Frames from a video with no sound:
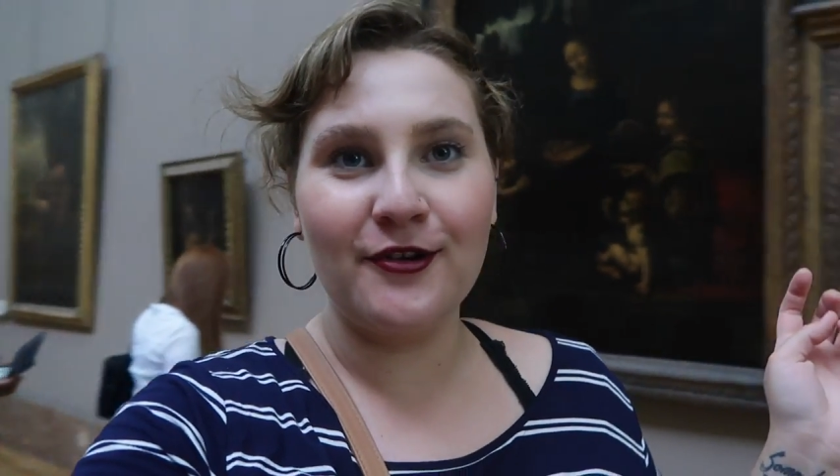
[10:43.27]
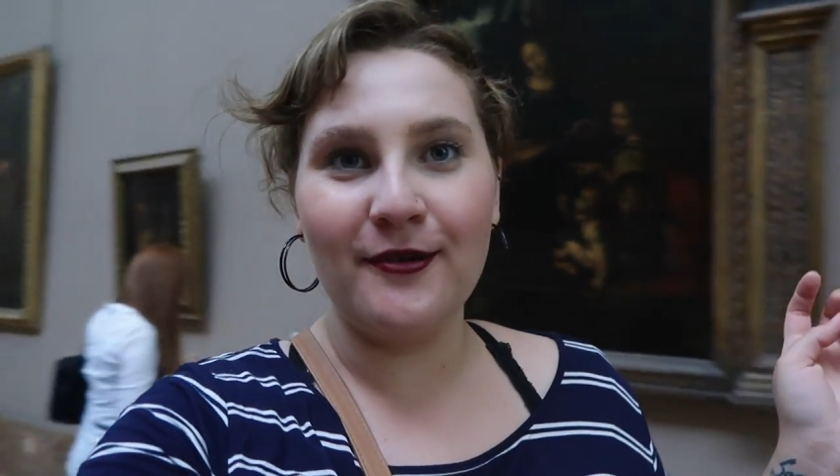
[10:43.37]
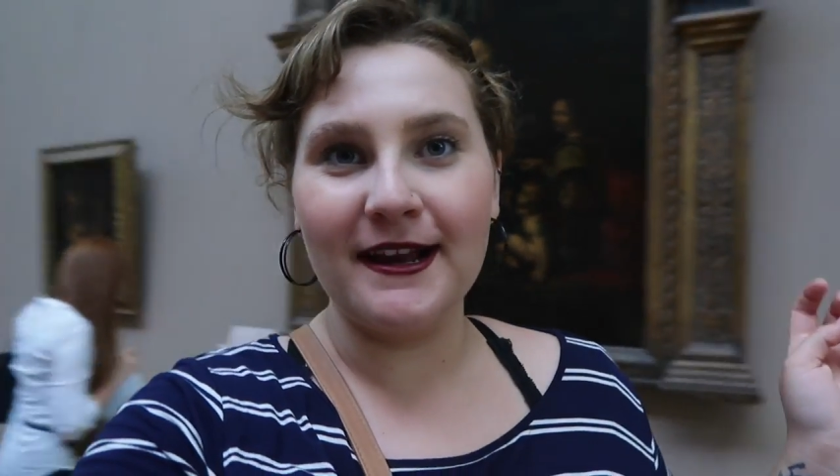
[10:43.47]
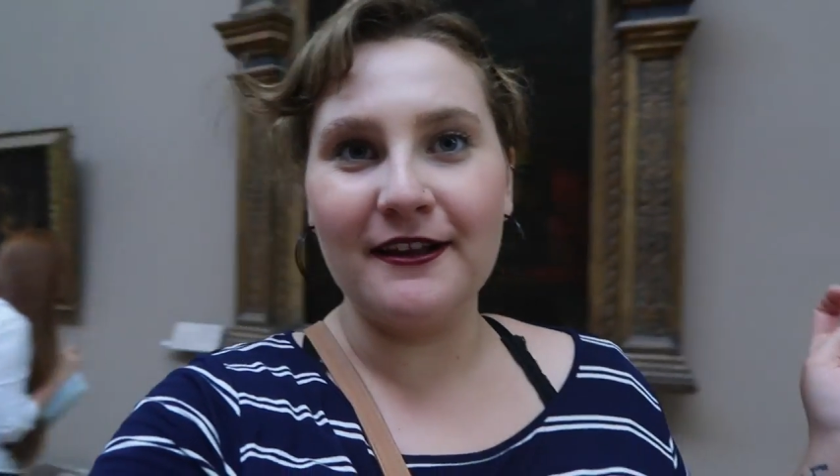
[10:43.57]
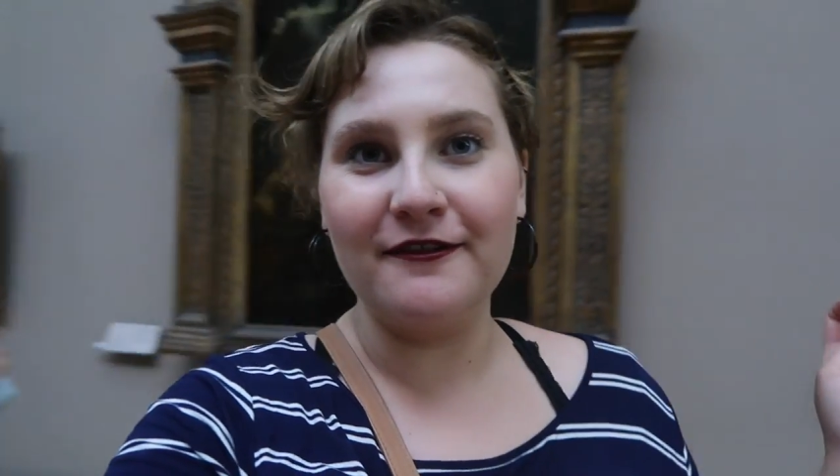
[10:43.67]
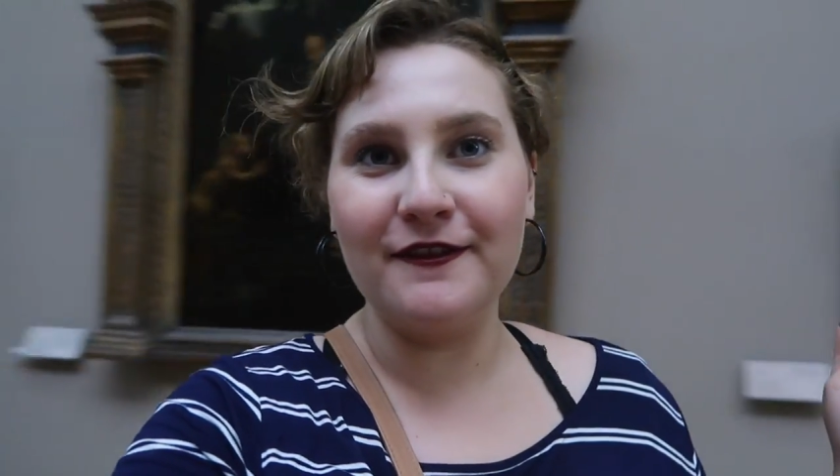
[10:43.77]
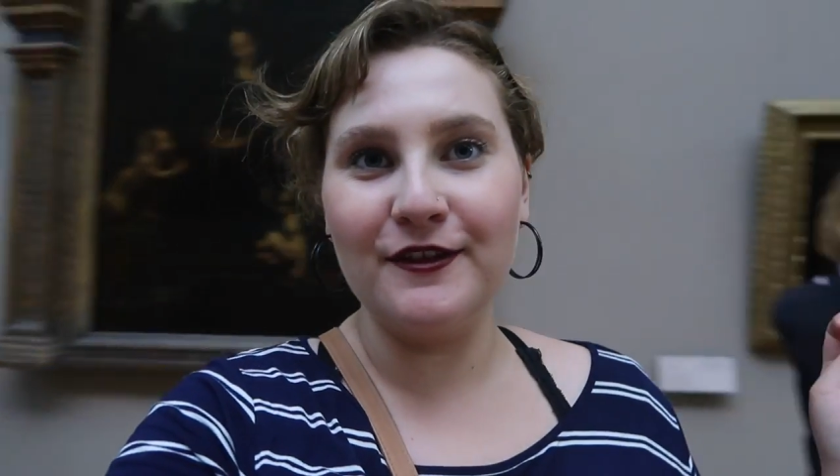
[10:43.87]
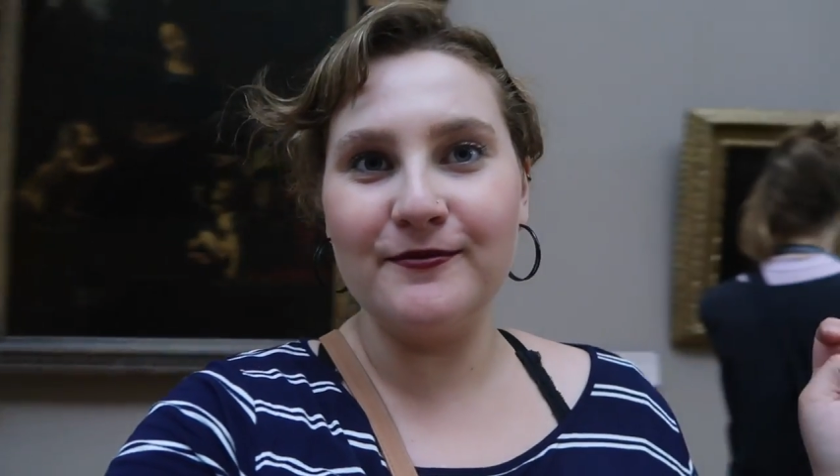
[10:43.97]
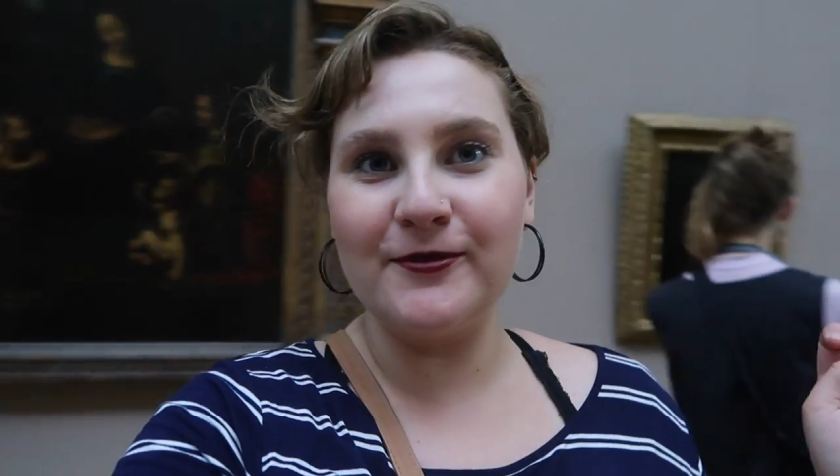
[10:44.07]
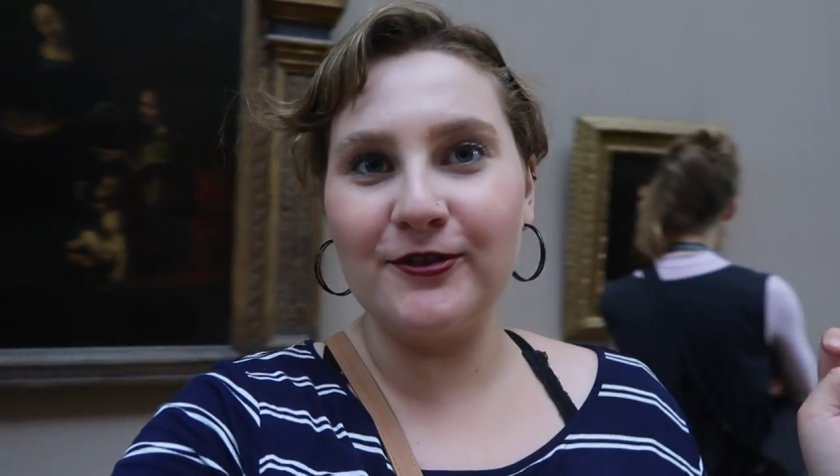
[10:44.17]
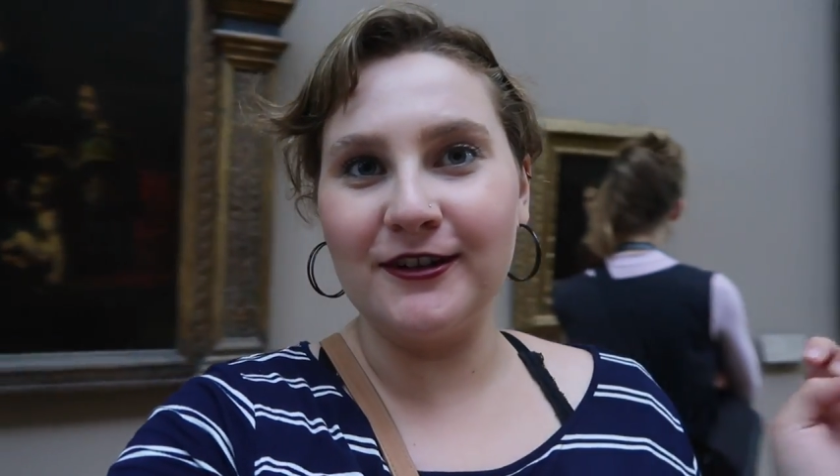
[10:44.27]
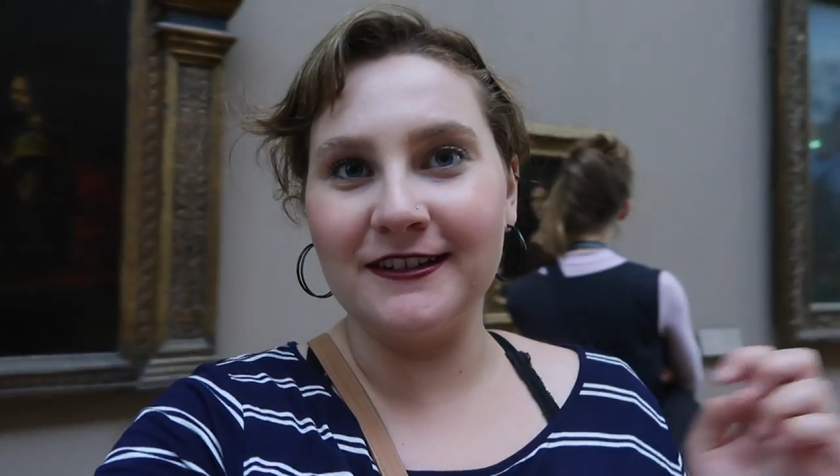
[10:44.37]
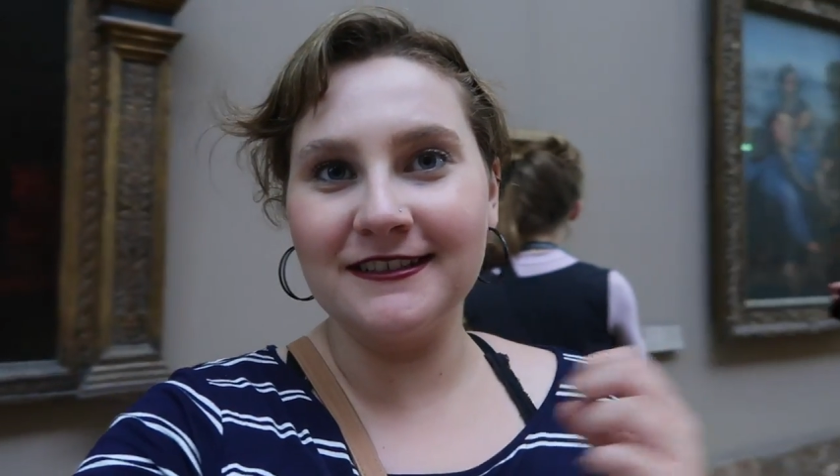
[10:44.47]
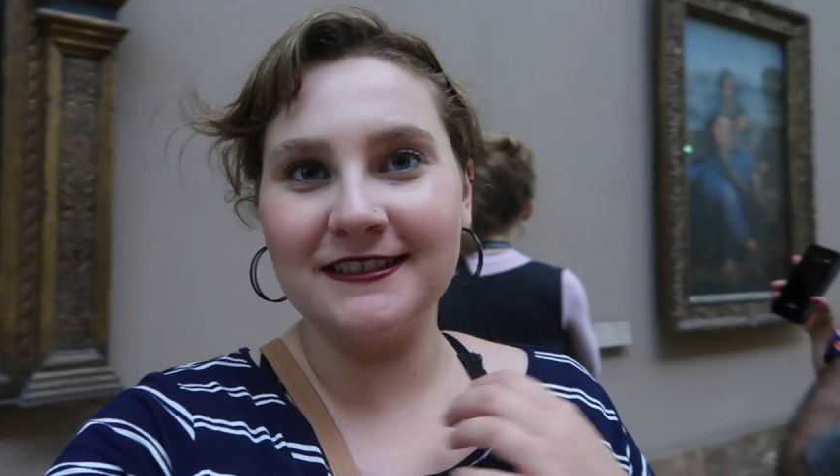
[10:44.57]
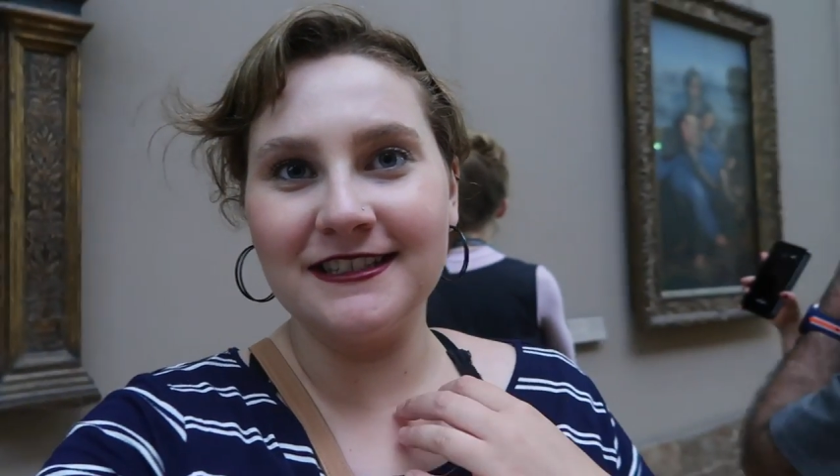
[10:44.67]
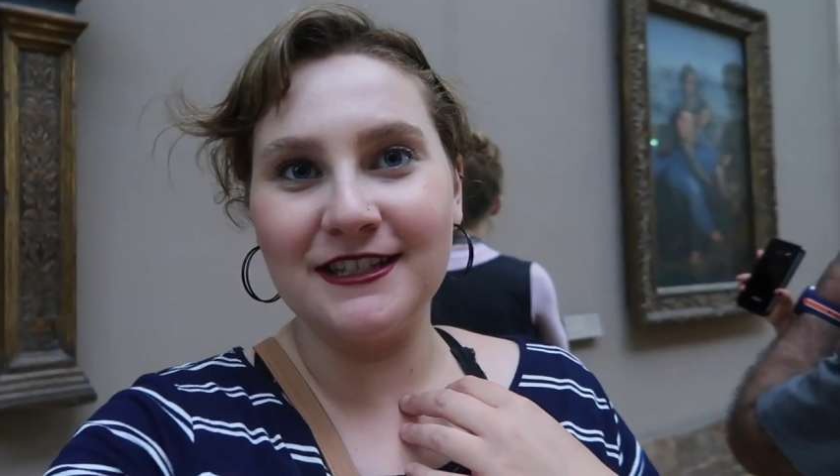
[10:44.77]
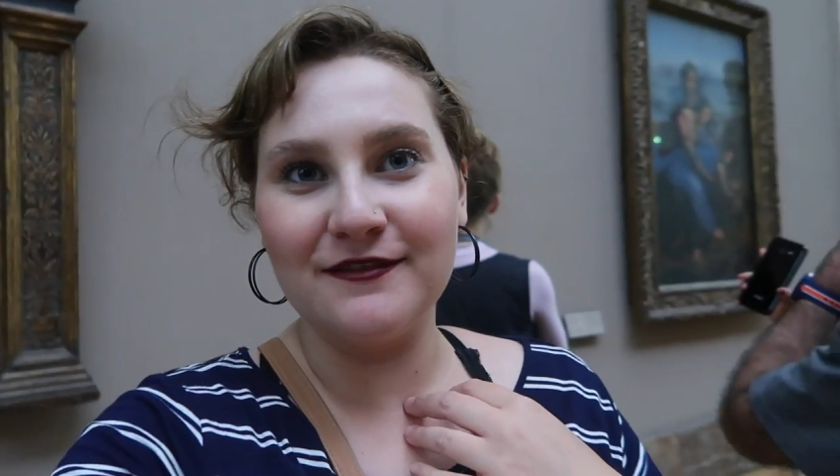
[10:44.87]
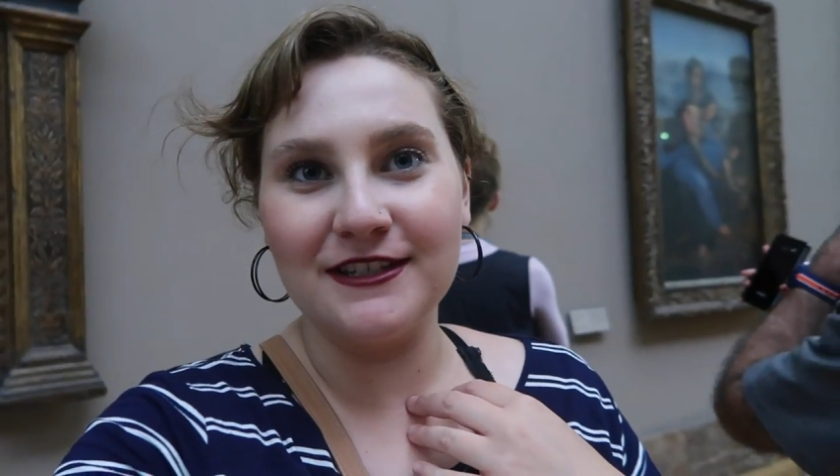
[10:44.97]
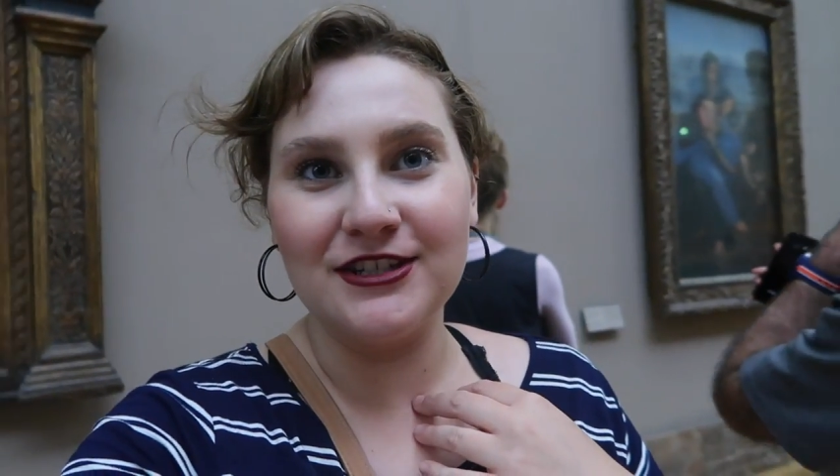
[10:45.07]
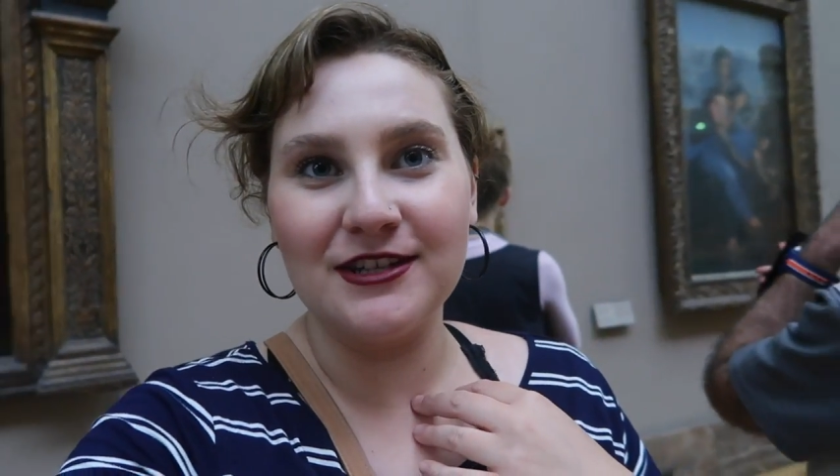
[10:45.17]
quite a few more
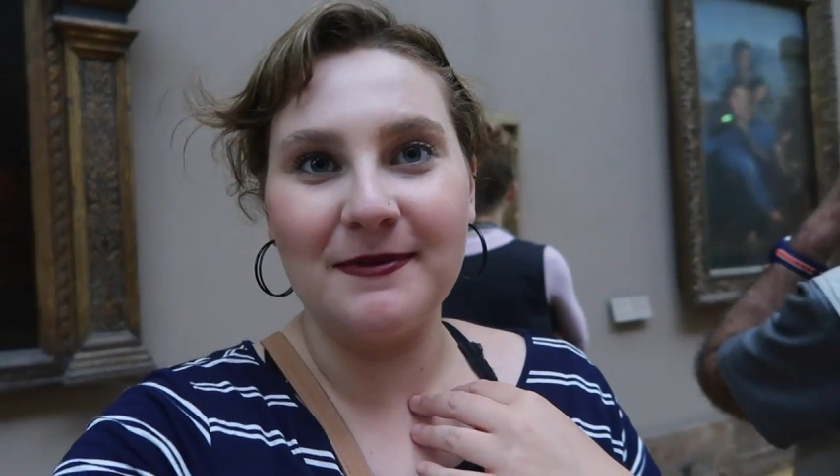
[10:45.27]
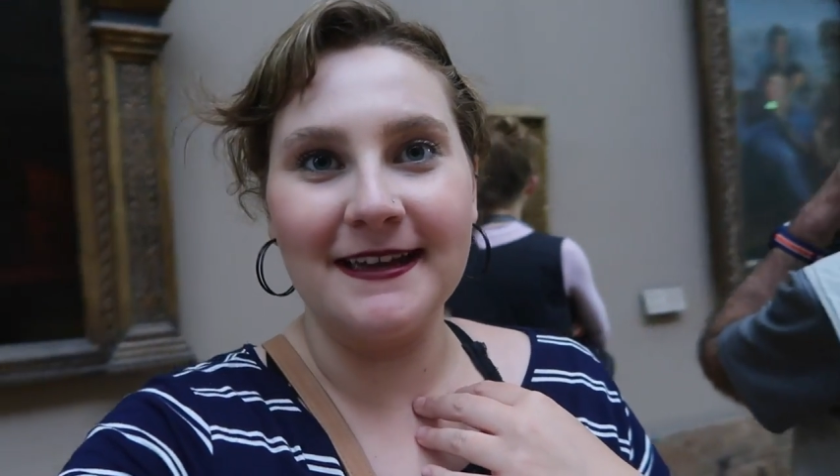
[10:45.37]
Da Vinci